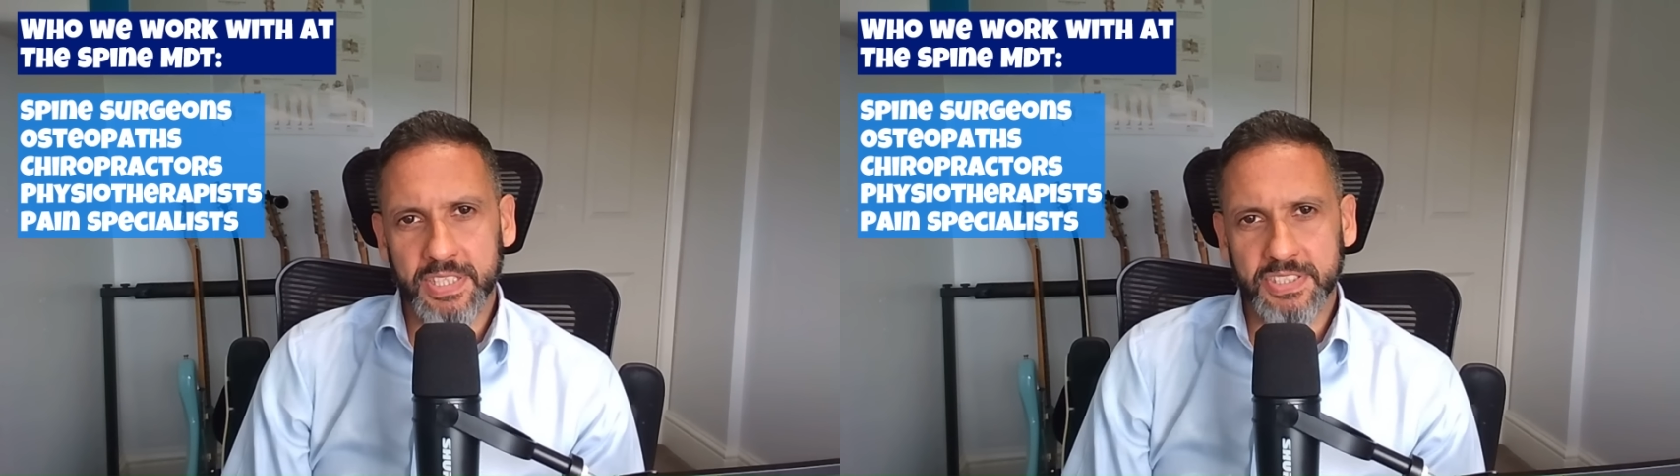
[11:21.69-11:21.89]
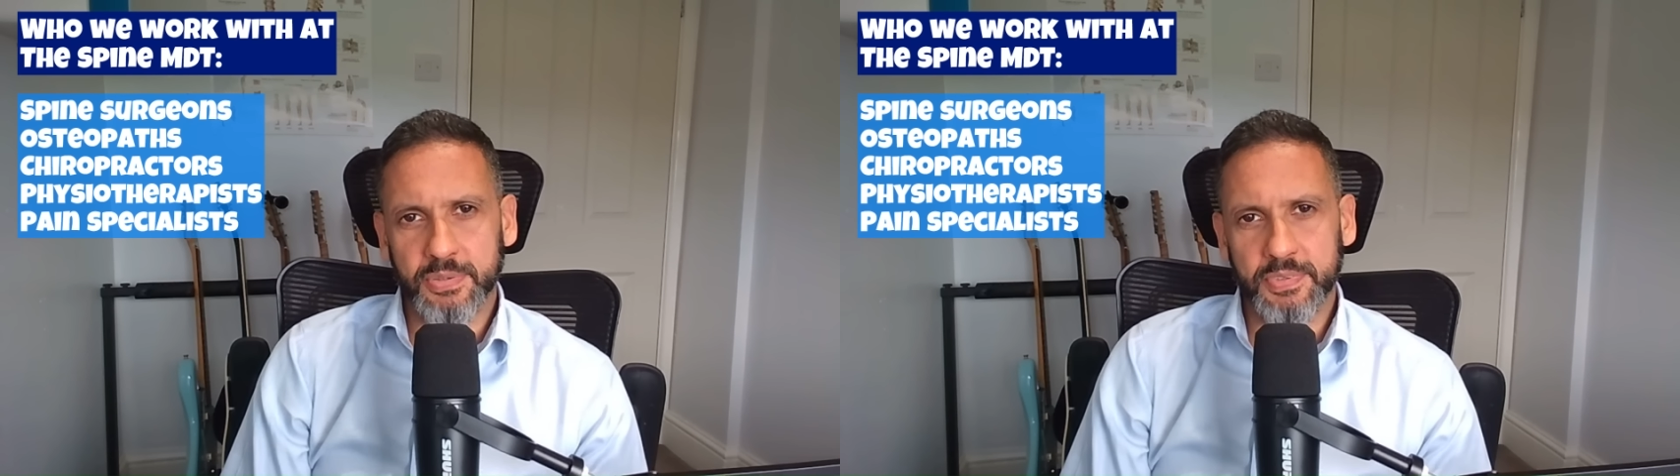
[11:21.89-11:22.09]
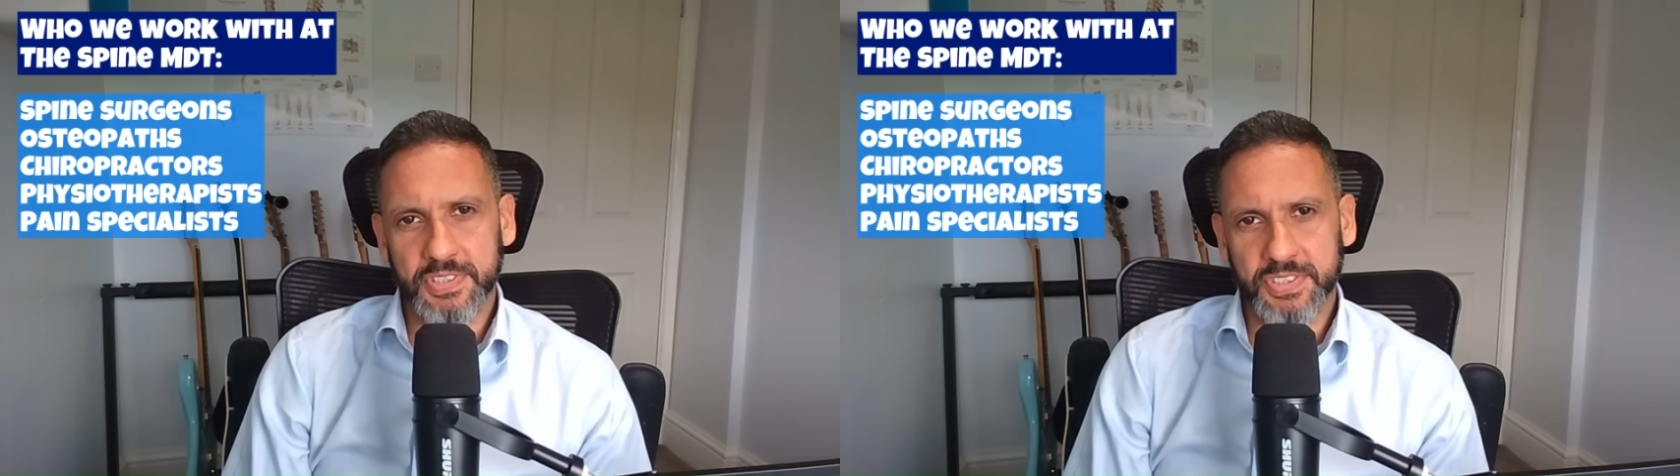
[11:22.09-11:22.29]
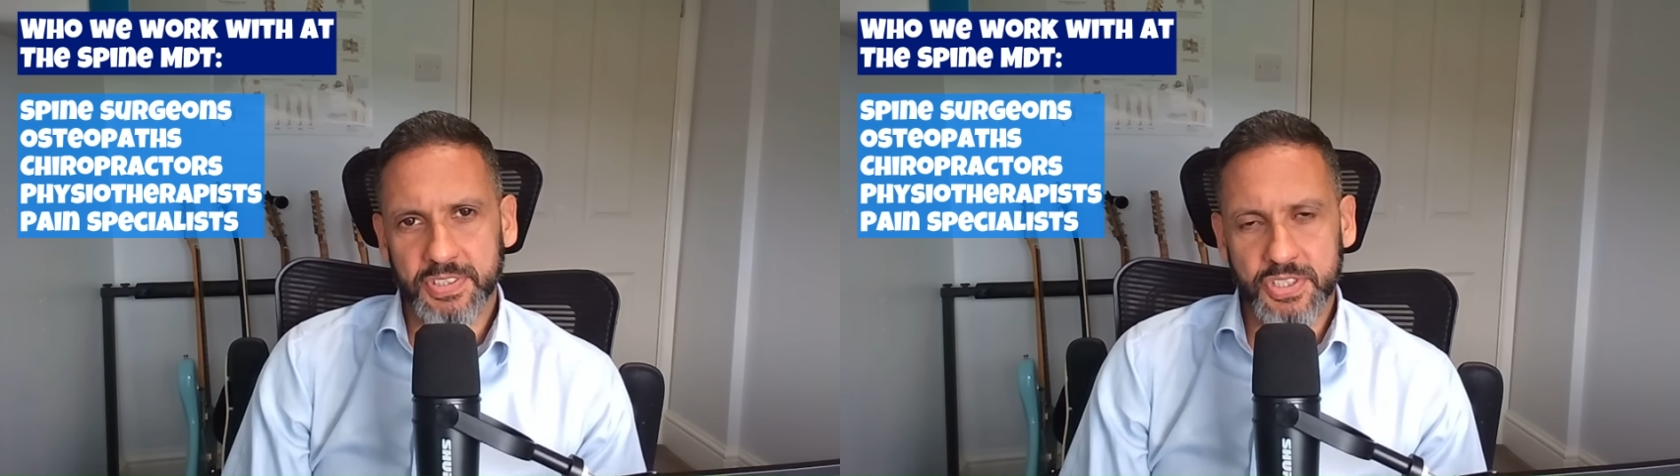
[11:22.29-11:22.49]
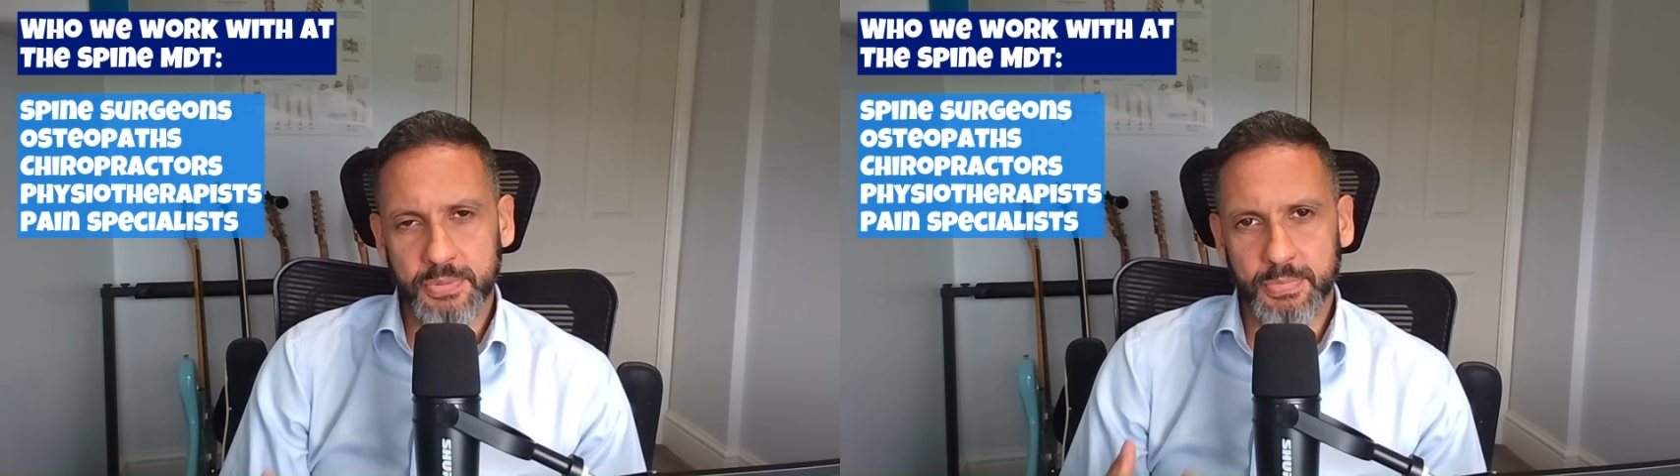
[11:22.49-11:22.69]
So a
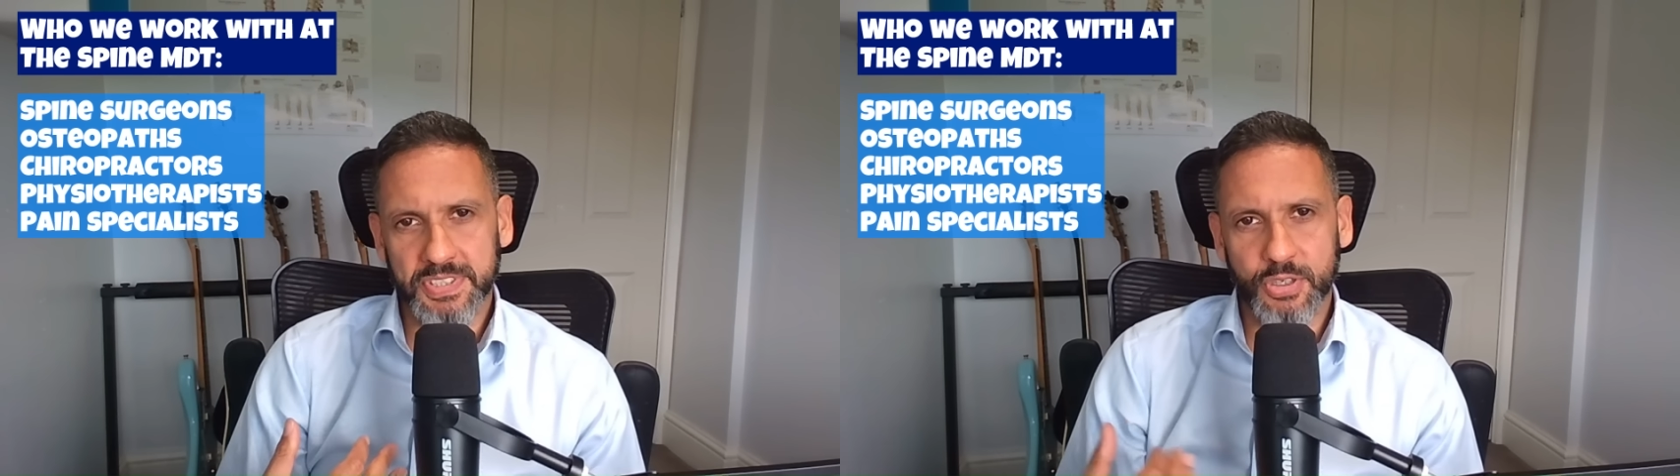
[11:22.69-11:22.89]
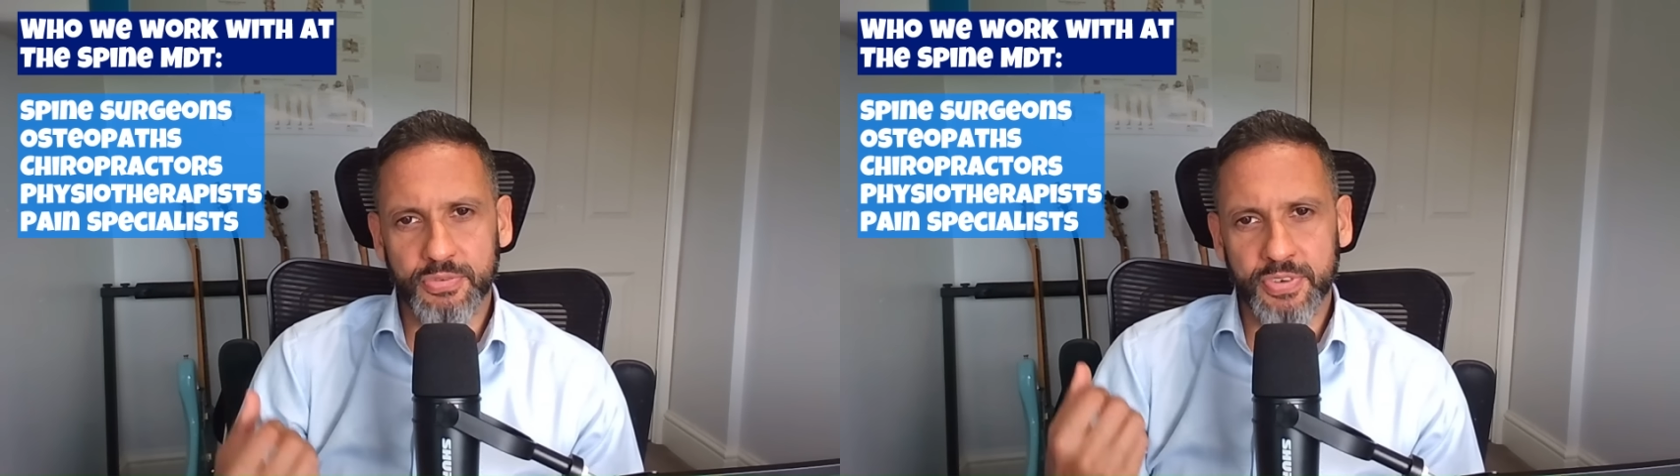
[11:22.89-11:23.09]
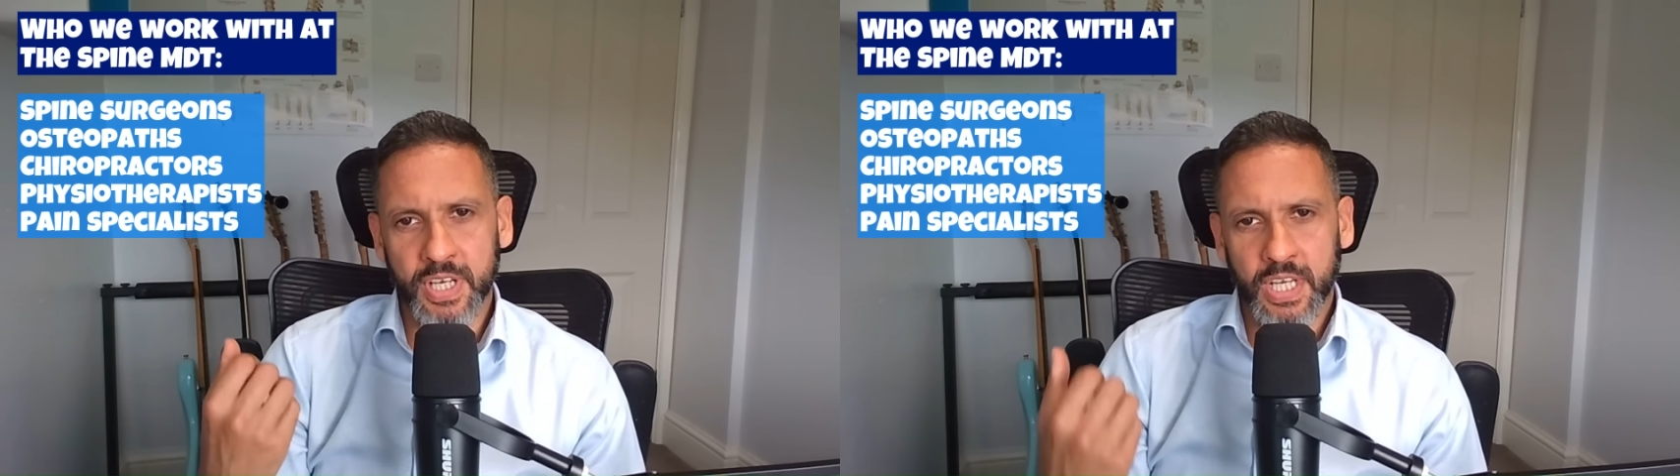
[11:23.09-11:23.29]
surgeon, myself,